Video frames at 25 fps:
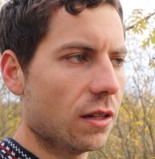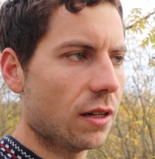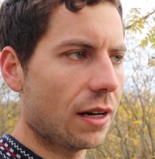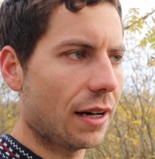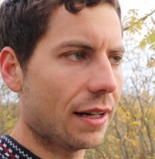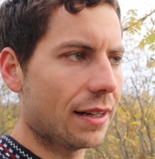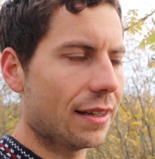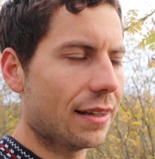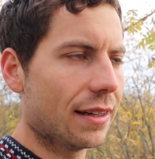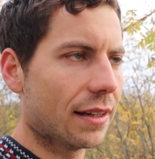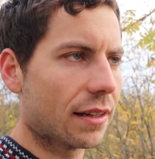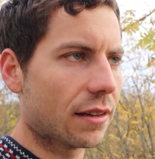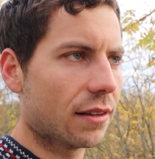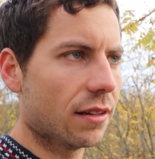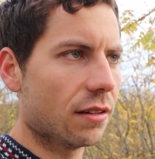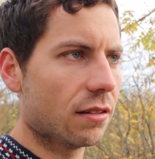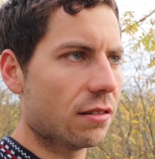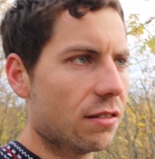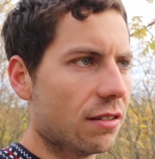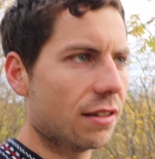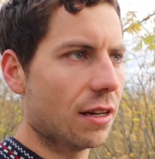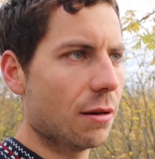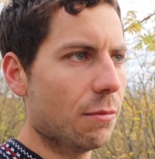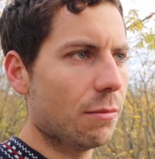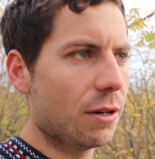I think the
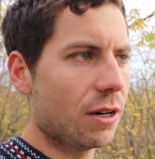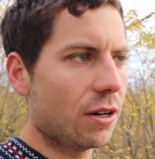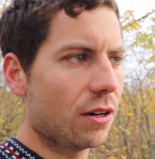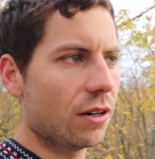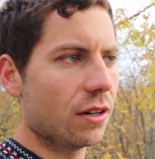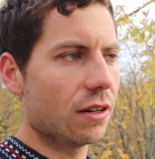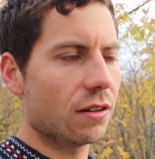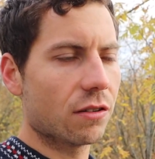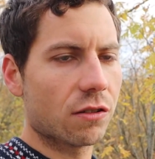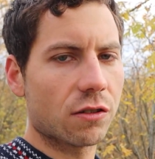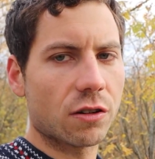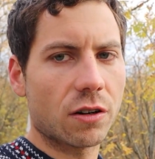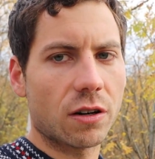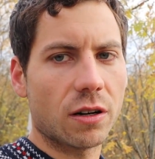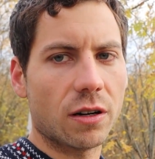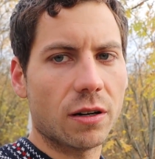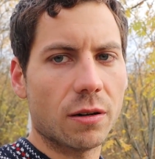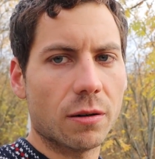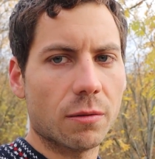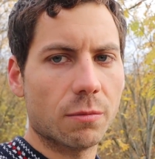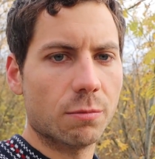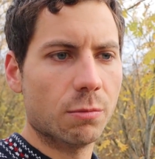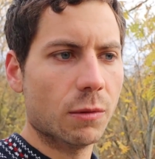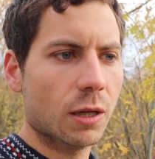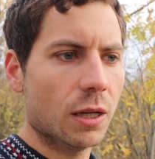STEM areas
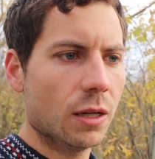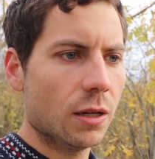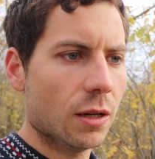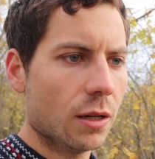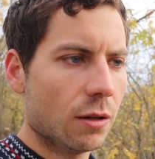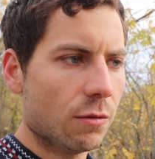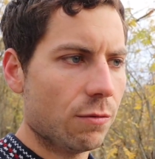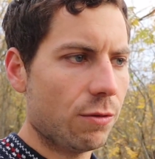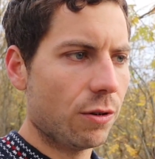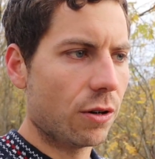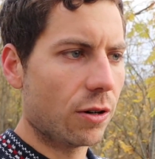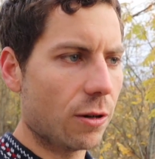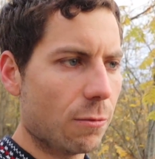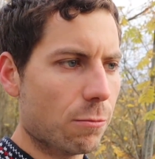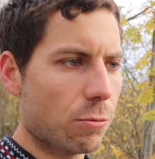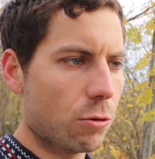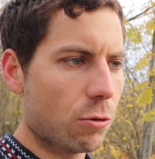are a very